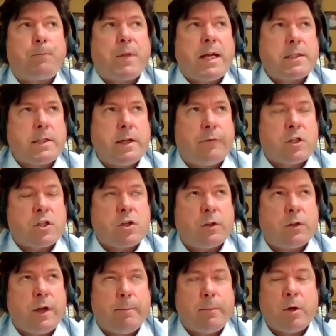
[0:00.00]
That's the
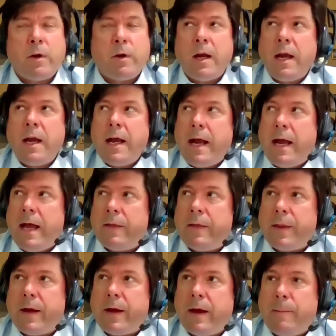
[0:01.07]
official number. And